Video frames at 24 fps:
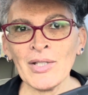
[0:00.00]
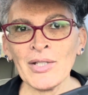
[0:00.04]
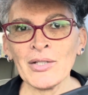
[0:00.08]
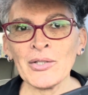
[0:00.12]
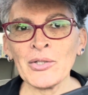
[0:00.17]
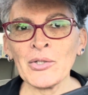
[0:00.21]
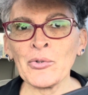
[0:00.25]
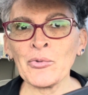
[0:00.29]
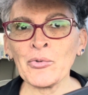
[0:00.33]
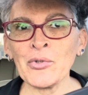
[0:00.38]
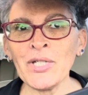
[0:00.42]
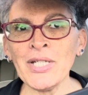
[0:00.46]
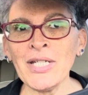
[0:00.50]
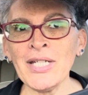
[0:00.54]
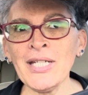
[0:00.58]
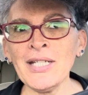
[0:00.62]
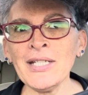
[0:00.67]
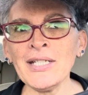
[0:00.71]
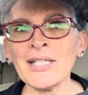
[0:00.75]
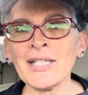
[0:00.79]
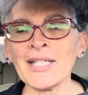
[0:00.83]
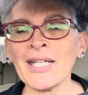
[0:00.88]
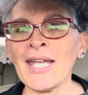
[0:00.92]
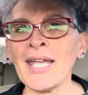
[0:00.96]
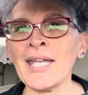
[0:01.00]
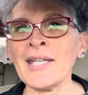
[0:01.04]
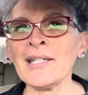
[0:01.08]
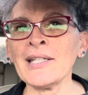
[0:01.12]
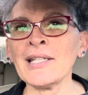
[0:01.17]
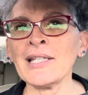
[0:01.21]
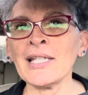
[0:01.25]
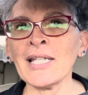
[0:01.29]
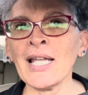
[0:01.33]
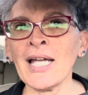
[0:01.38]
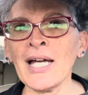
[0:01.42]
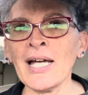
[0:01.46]
Green
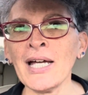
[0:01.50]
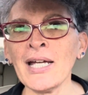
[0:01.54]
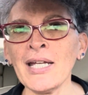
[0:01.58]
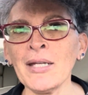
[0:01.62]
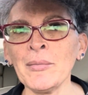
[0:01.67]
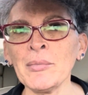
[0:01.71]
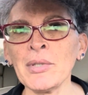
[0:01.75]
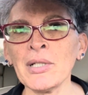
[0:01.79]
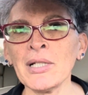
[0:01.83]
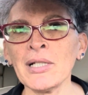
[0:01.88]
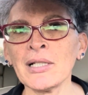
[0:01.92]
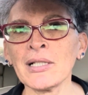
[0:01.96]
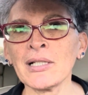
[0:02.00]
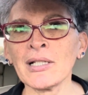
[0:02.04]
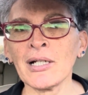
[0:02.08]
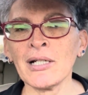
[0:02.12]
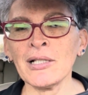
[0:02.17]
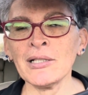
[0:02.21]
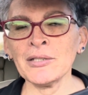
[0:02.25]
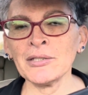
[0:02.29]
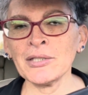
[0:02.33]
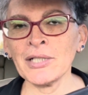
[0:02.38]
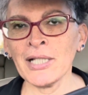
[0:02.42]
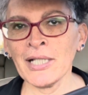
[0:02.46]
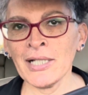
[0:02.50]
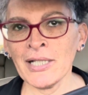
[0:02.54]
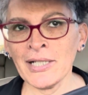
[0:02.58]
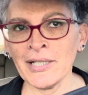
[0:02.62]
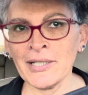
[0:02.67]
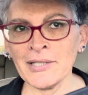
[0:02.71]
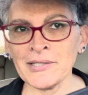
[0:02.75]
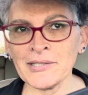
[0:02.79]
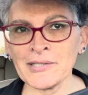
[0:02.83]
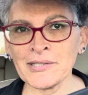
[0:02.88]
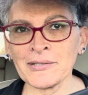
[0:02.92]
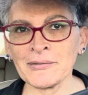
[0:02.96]
and lime colored
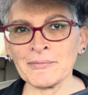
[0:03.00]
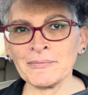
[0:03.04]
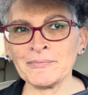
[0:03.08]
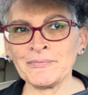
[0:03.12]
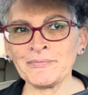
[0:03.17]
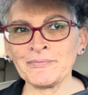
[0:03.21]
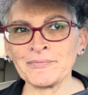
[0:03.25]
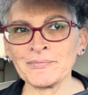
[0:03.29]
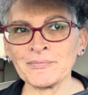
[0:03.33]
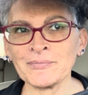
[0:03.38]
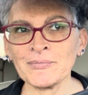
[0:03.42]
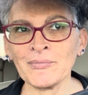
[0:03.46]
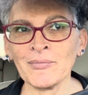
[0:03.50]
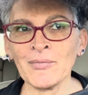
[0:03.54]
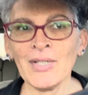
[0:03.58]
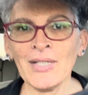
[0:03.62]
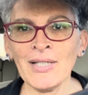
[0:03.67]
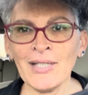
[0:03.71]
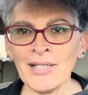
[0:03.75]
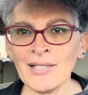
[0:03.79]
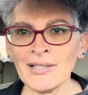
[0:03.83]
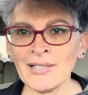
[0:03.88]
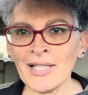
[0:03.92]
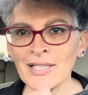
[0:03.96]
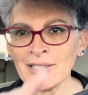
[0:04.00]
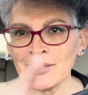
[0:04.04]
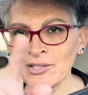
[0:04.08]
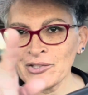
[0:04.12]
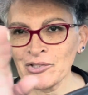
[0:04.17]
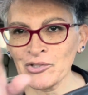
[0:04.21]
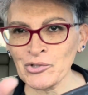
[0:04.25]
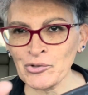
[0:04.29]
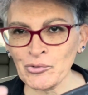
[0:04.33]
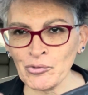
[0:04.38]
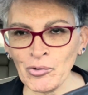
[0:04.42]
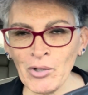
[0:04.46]
eyes. Like a
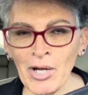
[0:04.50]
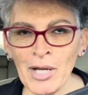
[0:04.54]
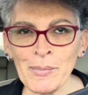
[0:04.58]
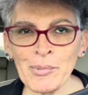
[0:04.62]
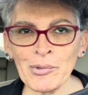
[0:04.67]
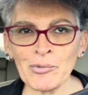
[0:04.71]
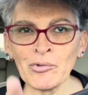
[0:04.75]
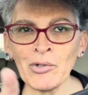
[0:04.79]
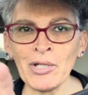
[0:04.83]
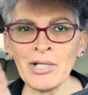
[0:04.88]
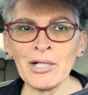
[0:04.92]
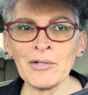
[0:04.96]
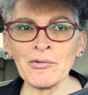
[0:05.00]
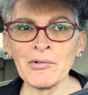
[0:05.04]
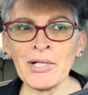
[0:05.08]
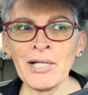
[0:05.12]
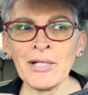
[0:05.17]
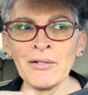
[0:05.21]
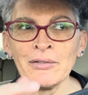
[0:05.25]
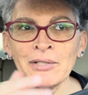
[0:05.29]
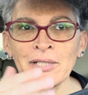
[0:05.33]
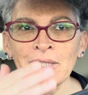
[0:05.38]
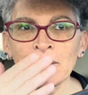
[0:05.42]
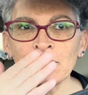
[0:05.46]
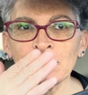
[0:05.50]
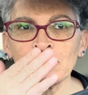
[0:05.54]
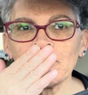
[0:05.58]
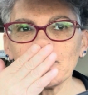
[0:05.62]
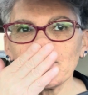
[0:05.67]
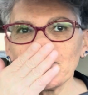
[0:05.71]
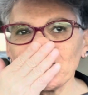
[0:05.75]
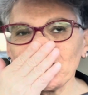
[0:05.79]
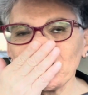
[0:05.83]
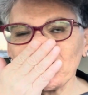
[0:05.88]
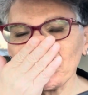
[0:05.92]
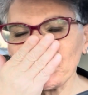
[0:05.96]
stripe right around it.
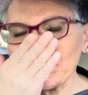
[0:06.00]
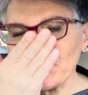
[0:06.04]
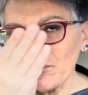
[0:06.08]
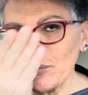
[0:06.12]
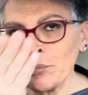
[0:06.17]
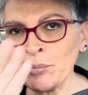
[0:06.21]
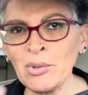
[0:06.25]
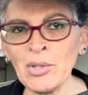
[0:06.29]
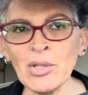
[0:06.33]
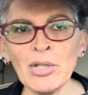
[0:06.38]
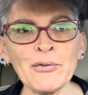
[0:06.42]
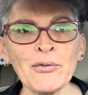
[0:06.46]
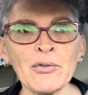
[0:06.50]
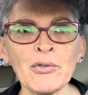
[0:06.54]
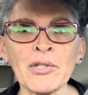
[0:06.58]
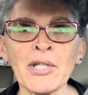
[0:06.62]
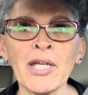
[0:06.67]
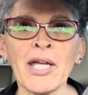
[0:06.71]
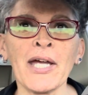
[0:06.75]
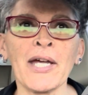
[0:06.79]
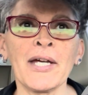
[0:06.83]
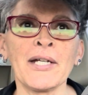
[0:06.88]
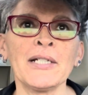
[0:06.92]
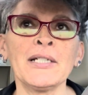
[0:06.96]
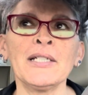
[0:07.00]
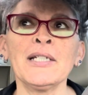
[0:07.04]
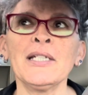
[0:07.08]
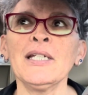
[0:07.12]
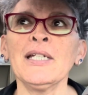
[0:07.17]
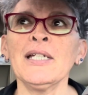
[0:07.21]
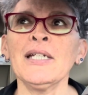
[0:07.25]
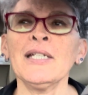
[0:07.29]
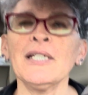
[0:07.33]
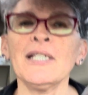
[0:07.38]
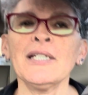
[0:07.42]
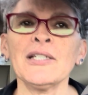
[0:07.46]
Beautiful cat.
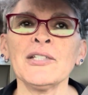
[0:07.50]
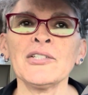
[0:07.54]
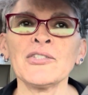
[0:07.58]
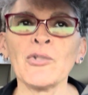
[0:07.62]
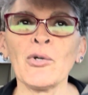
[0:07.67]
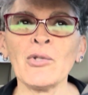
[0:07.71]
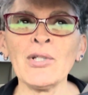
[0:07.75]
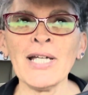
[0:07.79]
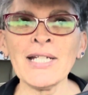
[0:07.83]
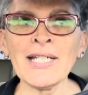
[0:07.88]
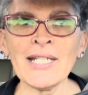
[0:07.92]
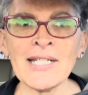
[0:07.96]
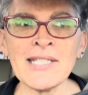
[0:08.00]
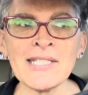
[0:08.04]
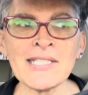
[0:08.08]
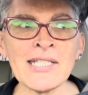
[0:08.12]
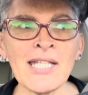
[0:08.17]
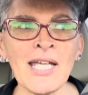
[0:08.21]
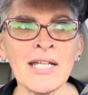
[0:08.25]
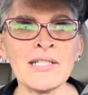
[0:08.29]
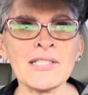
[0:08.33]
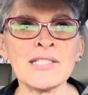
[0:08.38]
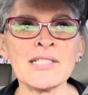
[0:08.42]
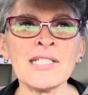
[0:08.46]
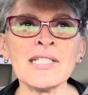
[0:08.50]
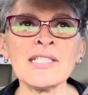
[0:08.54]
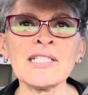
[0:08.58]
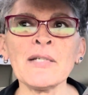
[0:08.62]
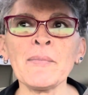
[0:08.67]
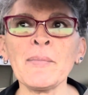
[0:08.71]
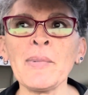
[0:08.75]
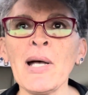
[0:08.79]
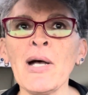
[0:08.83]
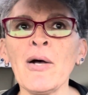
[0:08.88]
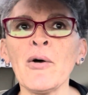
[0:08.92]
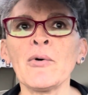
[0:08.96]
So like I said, she's
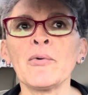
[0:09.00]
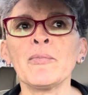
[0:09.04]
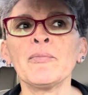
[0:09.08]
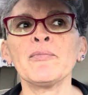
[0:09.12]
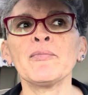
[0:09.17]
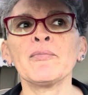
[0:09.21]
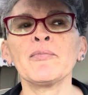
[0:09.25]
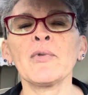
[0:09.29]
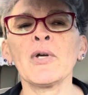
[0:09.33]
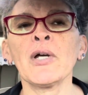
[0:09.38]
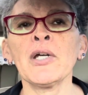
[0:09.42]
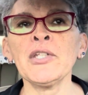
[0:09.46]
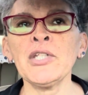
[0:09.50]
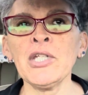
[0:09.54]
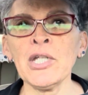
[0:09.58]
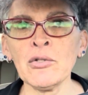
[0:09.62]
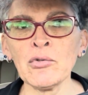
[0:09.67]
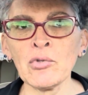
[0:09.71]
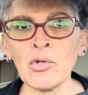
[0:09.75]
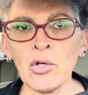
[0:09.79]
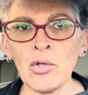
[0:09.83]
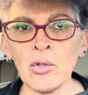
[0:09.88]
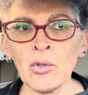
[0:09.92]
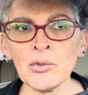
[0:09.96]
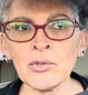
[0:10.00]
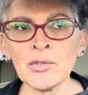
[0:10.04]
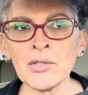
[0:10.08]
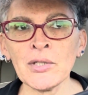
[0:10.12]
about a year old